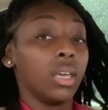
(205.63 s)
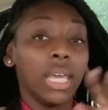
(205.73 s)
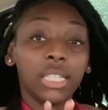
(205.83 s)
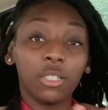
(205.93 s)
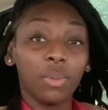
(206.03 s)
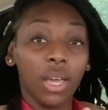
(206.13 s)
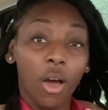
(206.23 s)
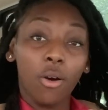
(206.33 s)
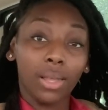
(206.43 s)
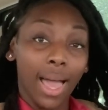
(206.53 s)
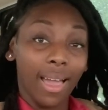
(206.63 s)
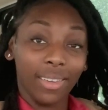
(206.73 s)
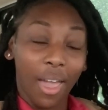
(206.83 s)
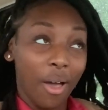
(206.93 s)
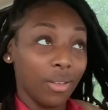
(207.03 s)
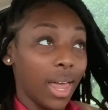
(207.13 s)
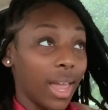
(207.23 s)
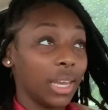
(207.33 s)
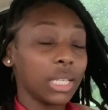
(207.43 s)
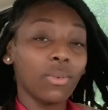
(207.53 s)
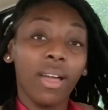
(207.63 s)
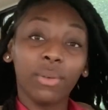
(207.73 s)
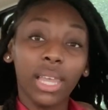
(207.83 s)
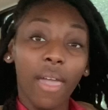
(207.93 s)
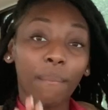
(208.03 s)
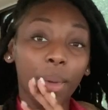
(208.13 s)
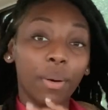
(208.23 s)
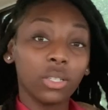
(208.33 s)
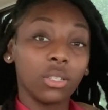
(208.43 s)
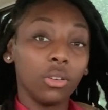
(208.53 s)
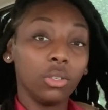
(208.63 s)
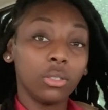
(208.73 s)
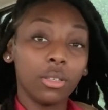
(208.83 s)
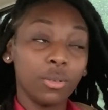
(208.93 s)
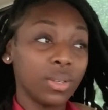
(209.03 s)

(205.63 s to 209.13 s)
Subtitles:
it's just be a whole lot, y'all. Like, that's why I really haven't been posting on YouTube,